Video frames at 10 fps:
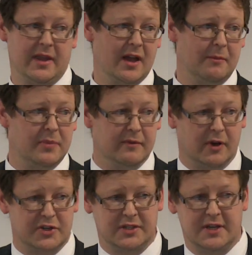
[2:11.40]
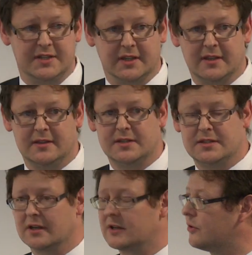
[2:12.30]
make up of our genetic
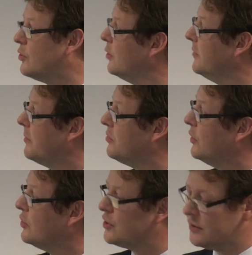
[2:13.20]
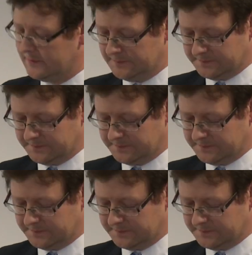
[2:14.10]
circular economy approach.